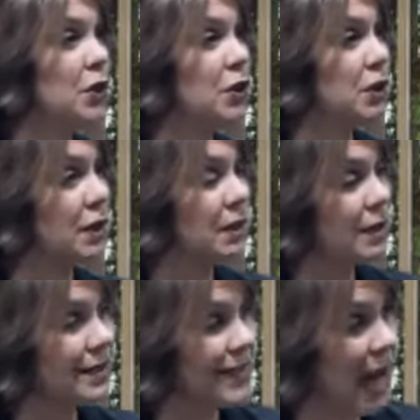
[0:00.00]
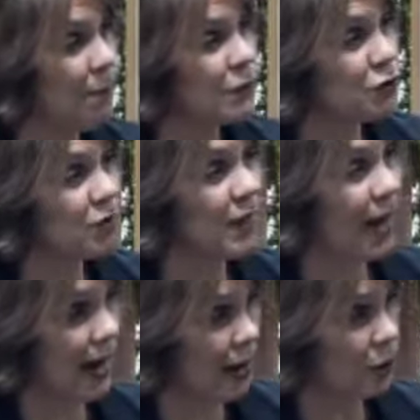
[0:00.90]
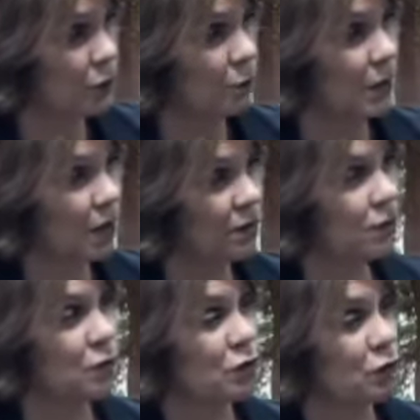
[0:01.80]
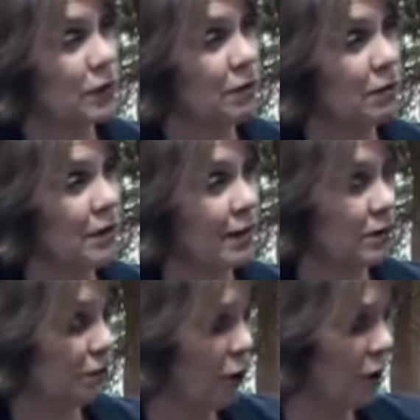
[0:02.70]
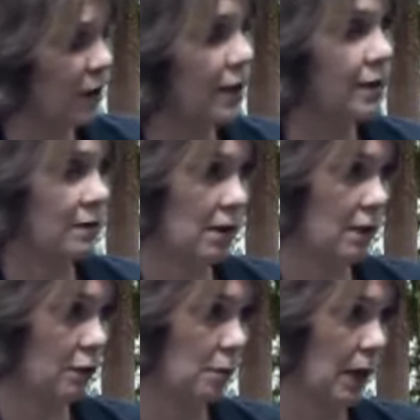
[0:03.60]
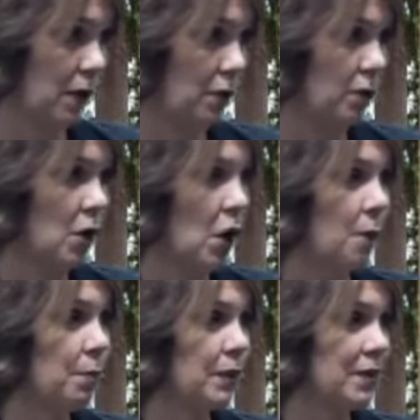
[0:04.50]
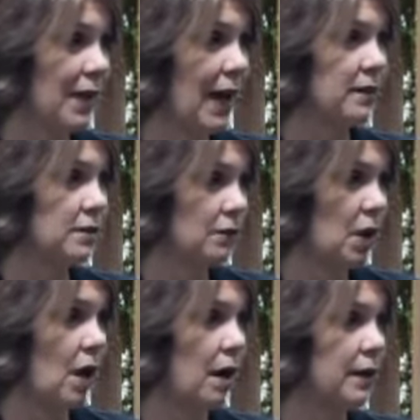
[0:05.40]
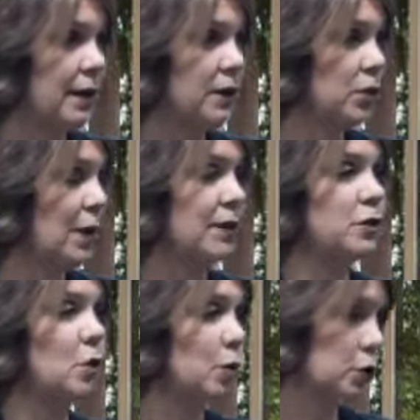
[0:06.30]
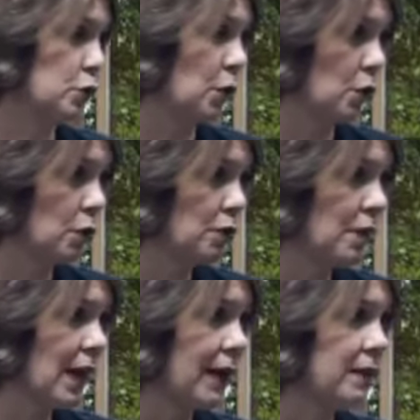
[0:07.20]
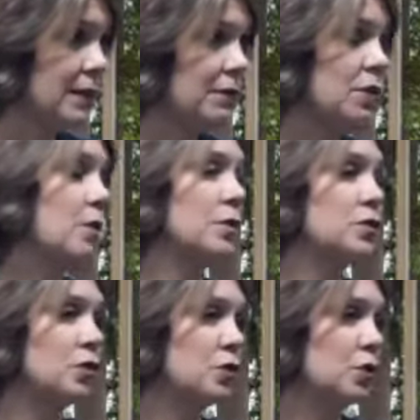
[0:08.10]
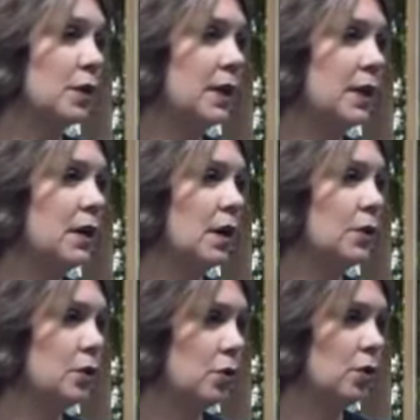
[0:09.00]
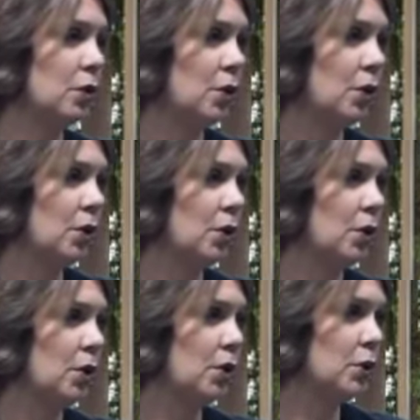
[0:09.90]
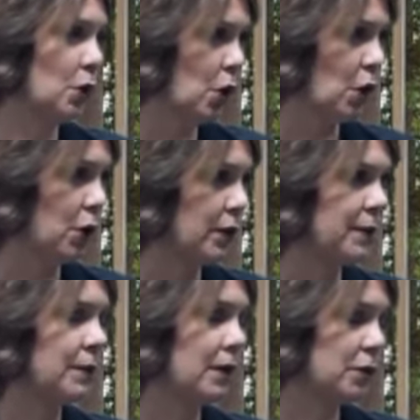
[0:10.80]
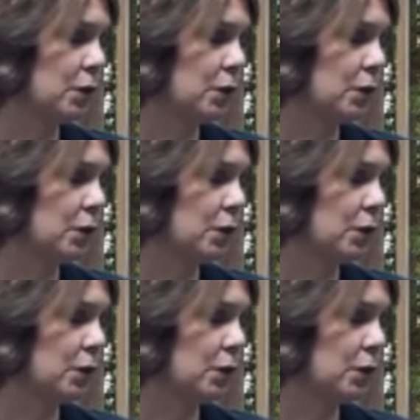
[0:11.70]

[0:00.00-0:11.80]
The damage to the house because of the tree that's fallen is a covered peril, but the act of God, and you had no control over that, even though it's your tree on your yard, on your